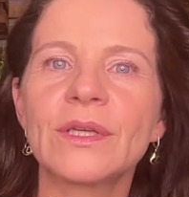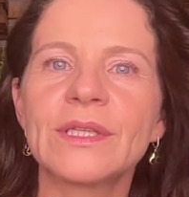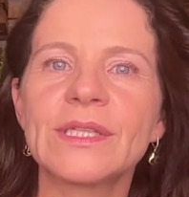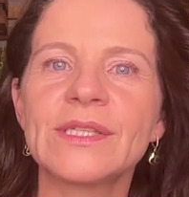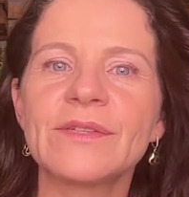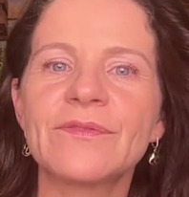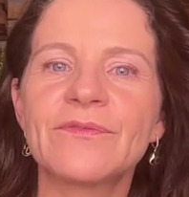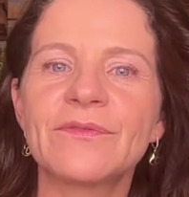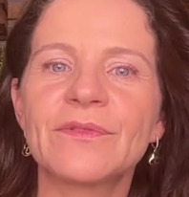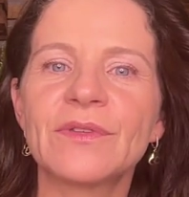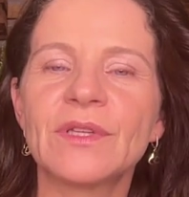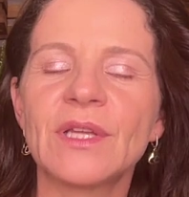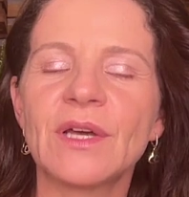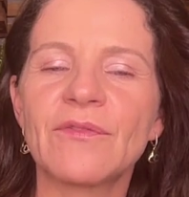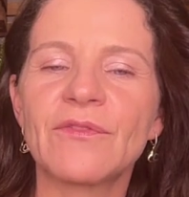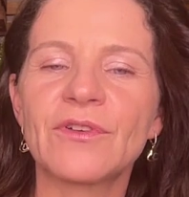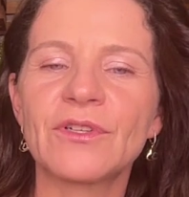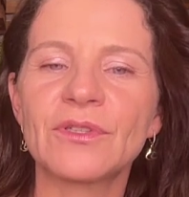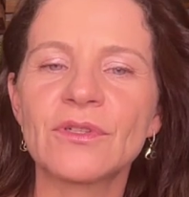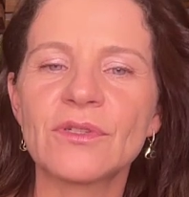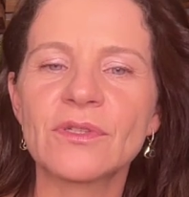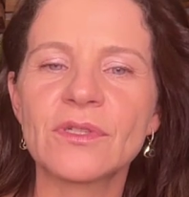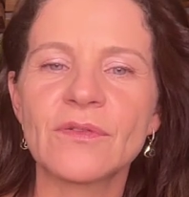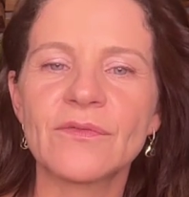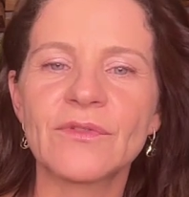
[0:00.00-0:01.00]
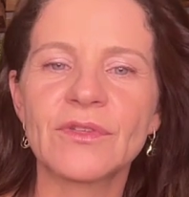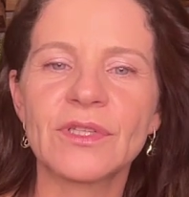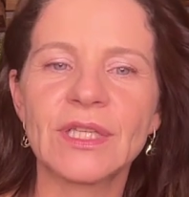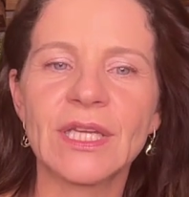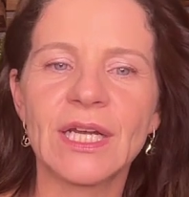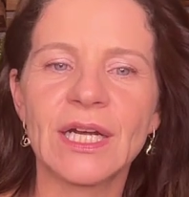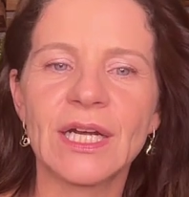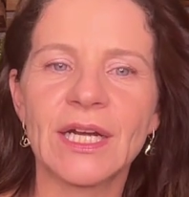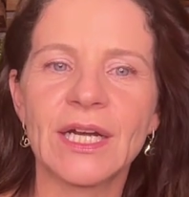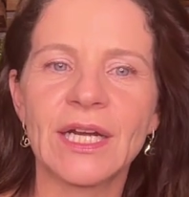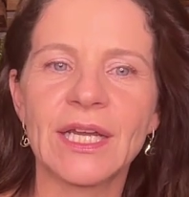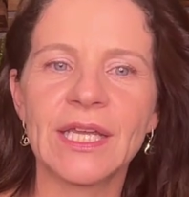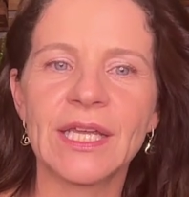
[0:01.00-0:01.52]
if for those of you
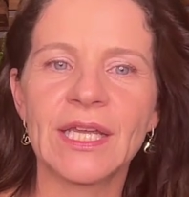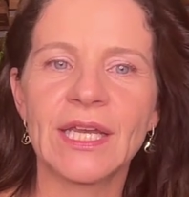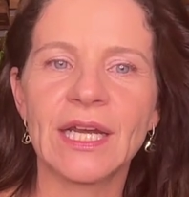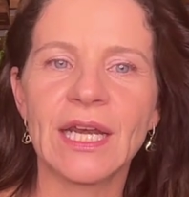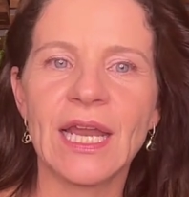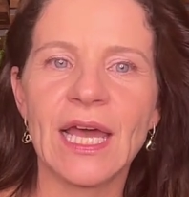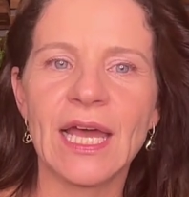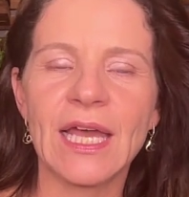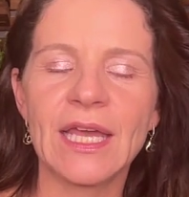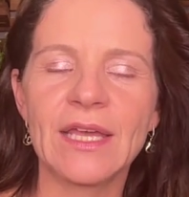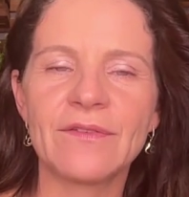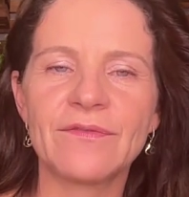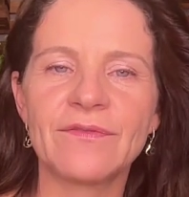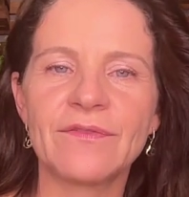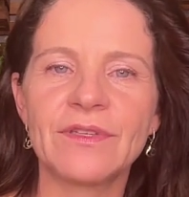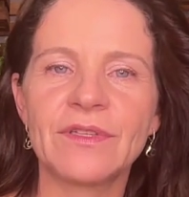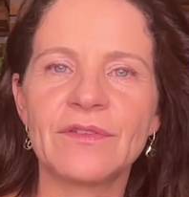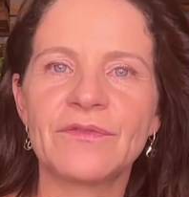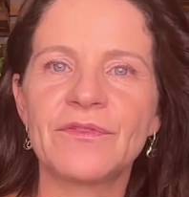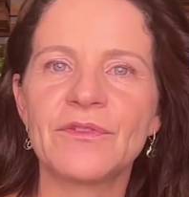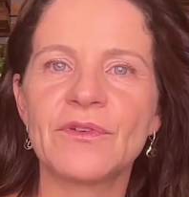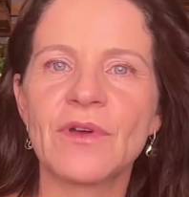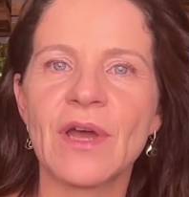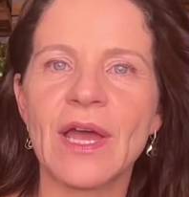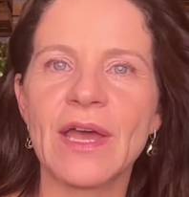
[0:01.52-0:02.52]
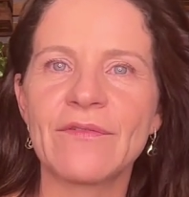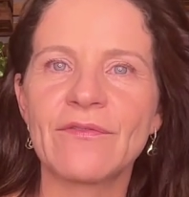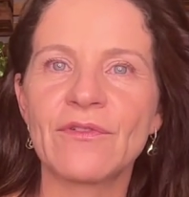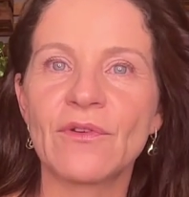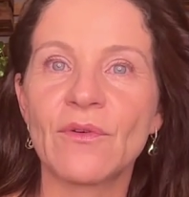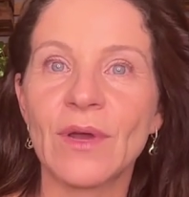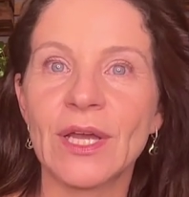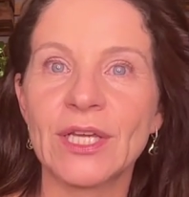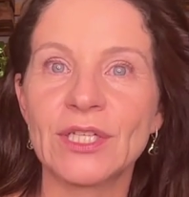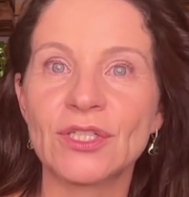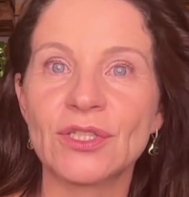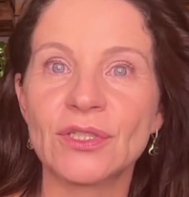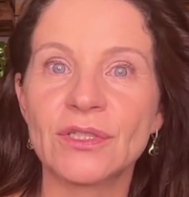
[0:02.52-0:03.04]
that are here live, if you have
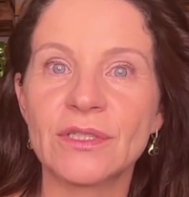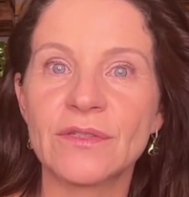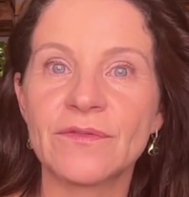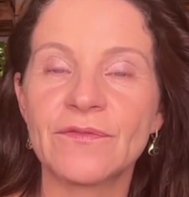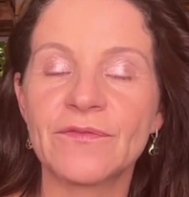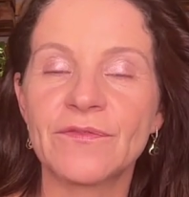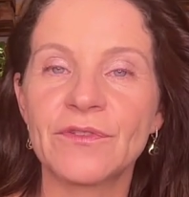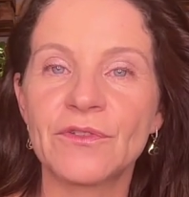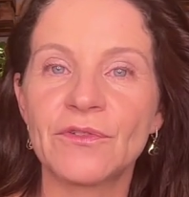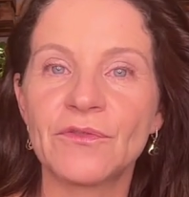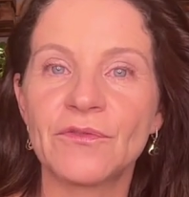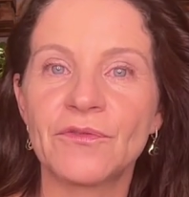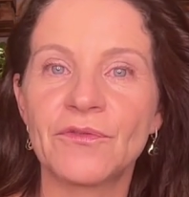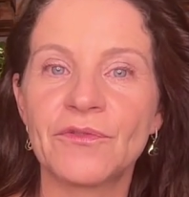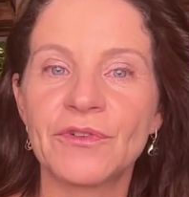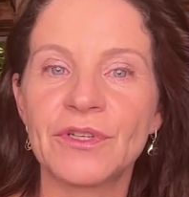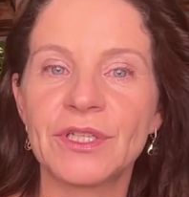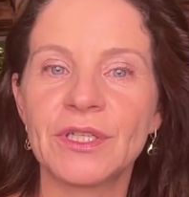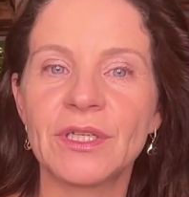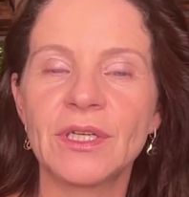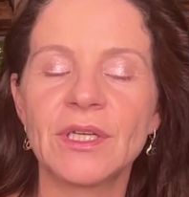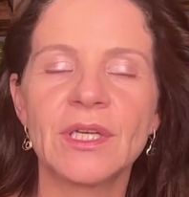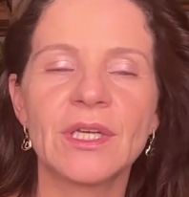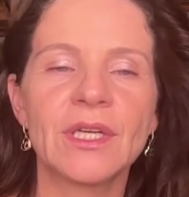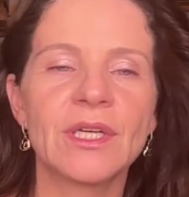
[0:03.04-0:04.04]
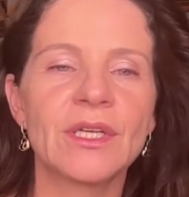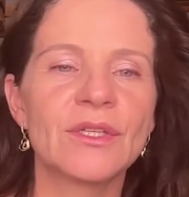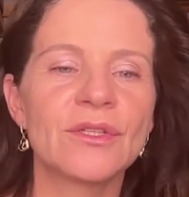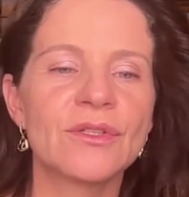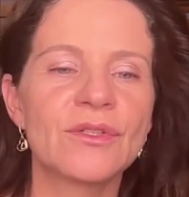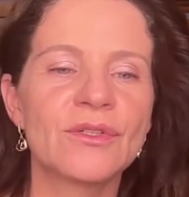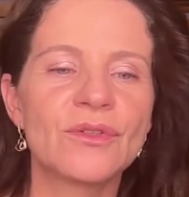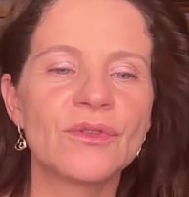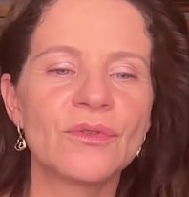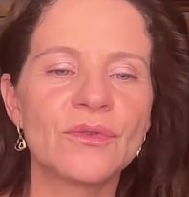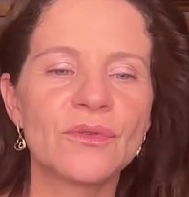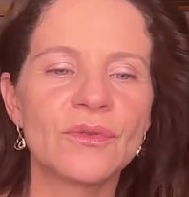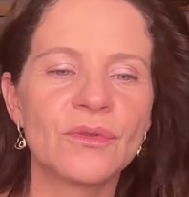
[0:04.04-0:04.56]
questions, feel free
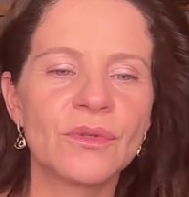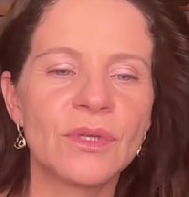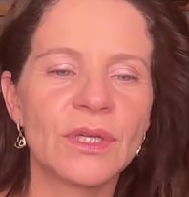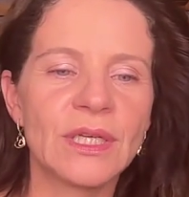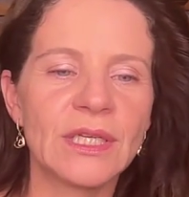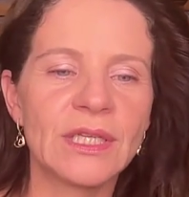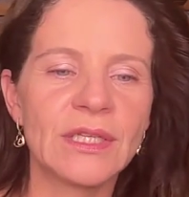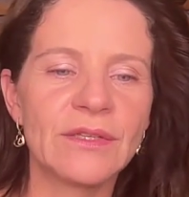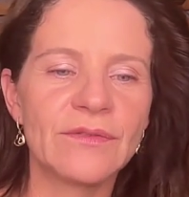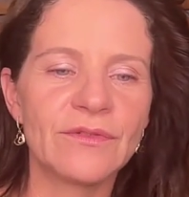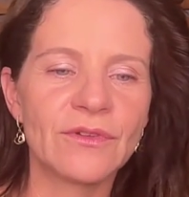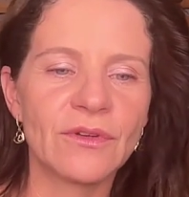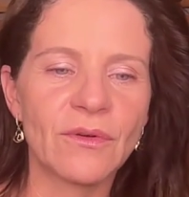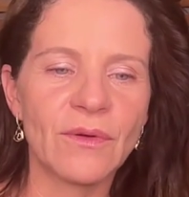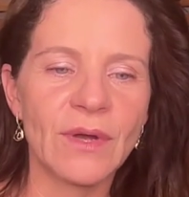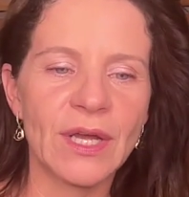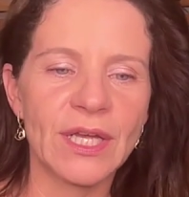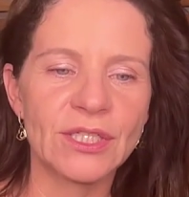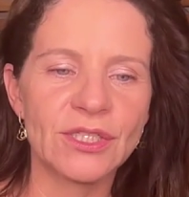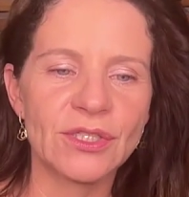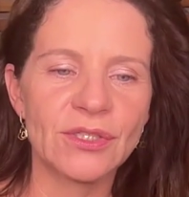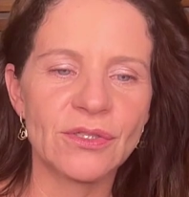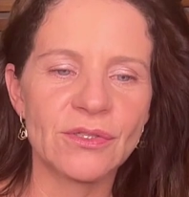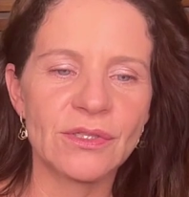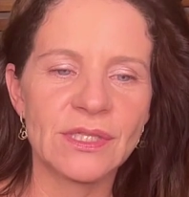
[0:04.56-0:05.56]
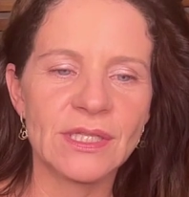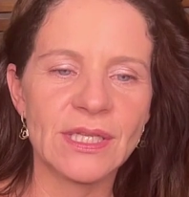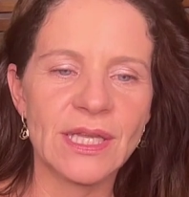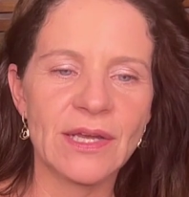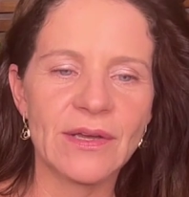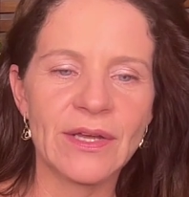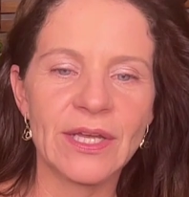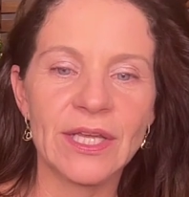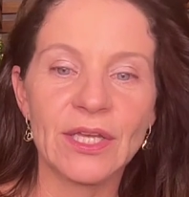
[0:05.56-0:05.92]
to leave your questions now.